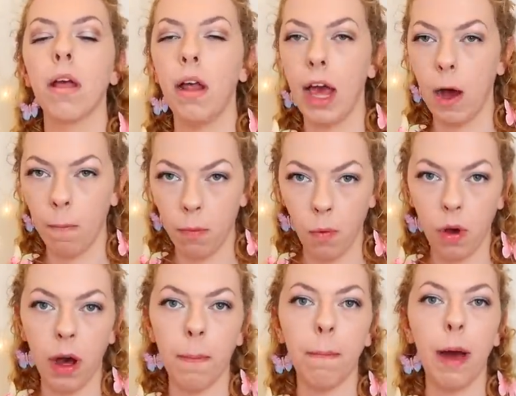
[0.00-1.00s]
Help will
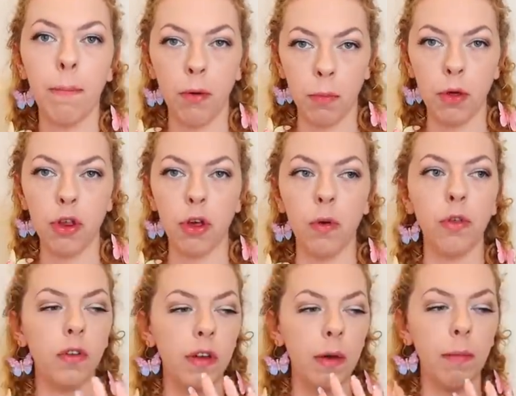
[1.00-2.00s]
come, I promise you.
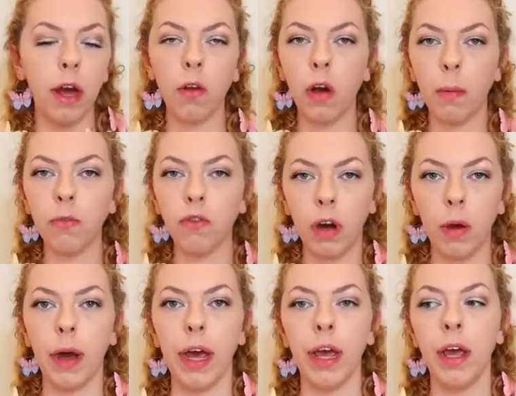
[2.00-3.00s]
Just, it might not come straight
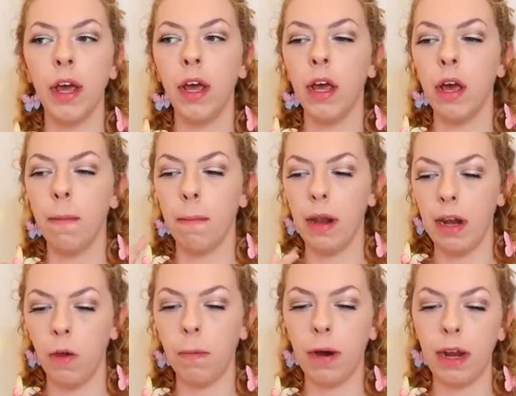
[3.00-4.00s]
away, but
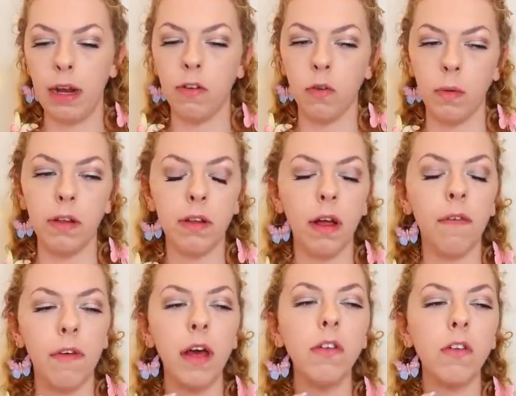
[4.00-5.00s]
little by little.
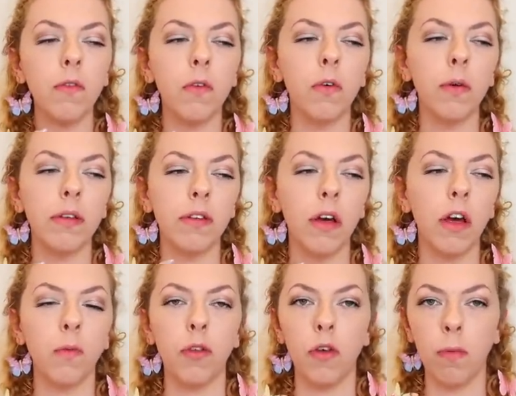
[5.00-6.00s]
First of all, it
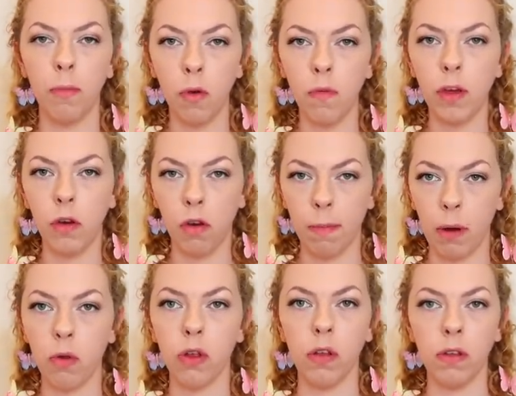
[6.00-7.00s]
starts with you moving your
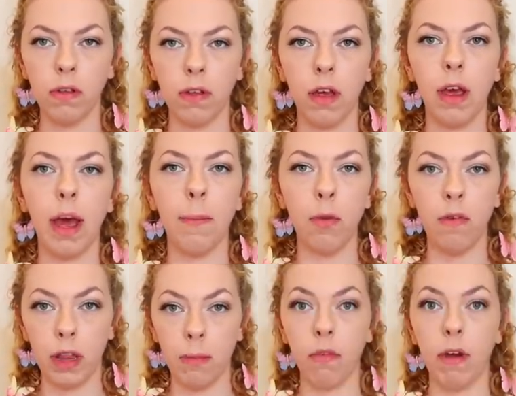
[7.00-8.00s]
emotions,
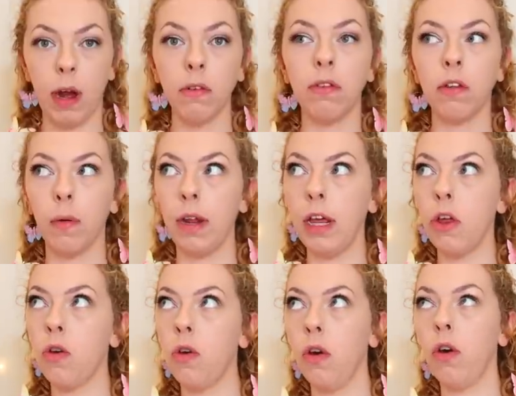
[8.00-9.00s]
moving them around, so at
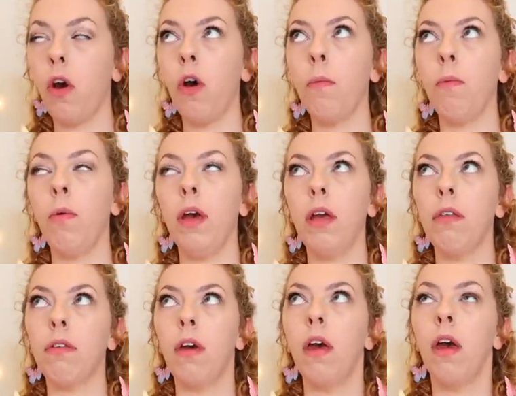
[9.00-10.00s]
least you can cope
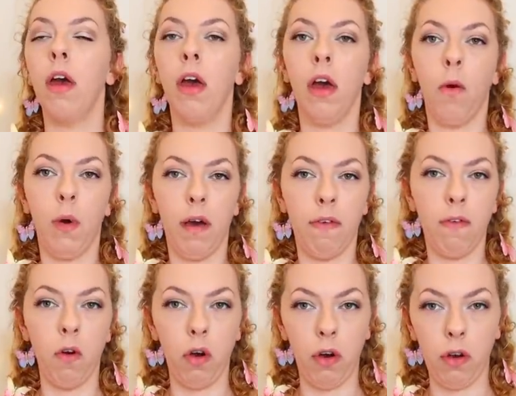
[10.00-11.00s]
with whatever you've
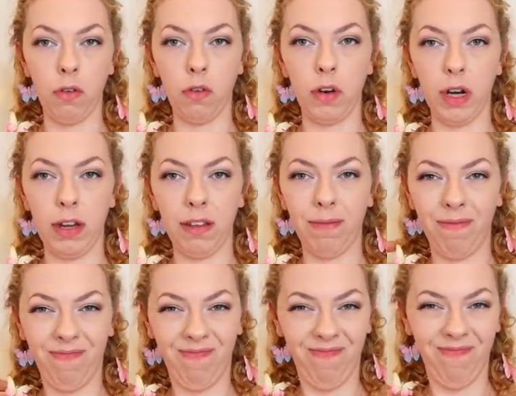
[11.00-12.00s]
got going on. Sorry guys.
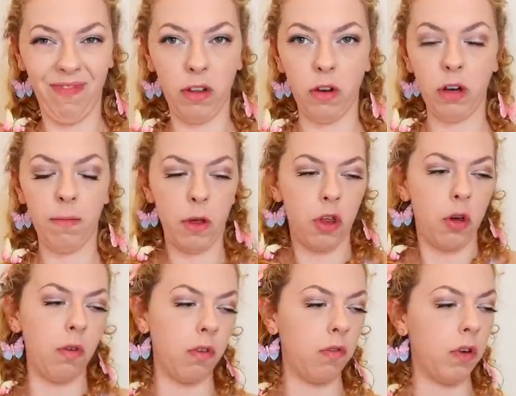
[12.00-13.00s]
Oh, my
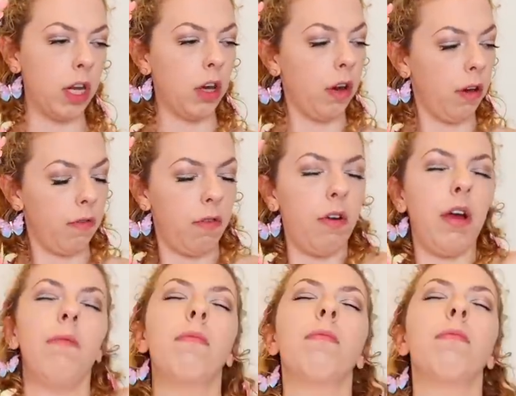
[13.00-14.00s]
shoulders are really going for it.
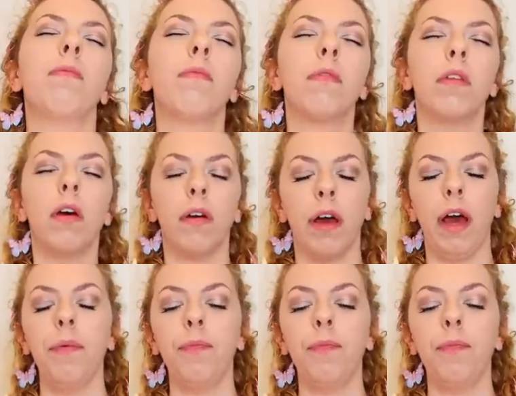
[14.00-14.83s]
Okay.